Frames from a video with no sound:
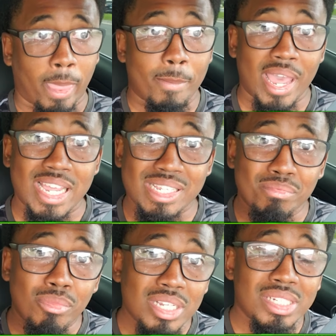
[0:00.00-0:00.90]
pay as
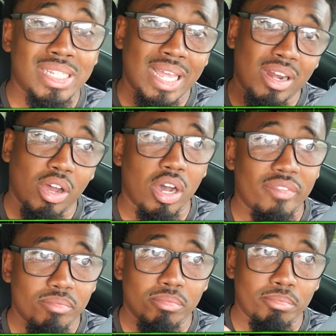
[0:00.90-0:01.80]
much as that of
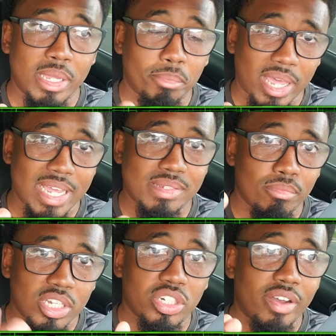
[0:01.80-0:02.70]
uh, pay as
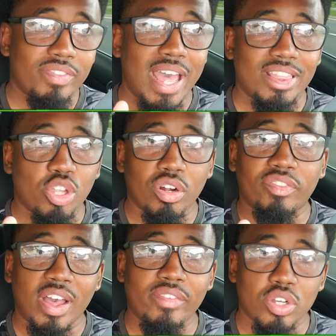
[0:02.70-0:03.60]
much of that
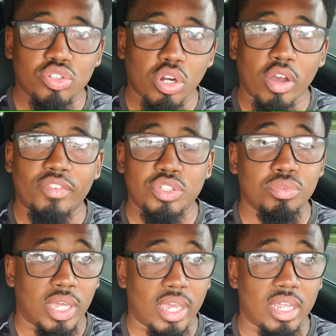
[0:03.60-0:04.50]
3500 off as
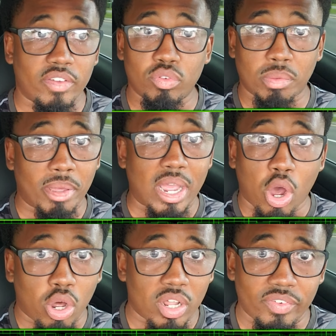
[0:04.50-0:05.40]
you can. If you can pay
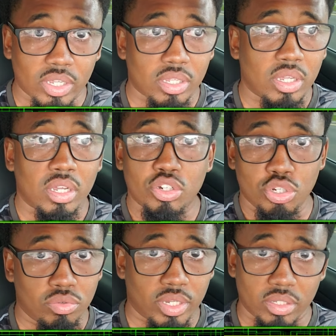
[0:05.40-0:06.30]
all of it,
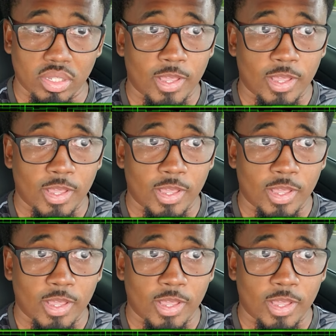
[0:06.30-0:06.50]
do it.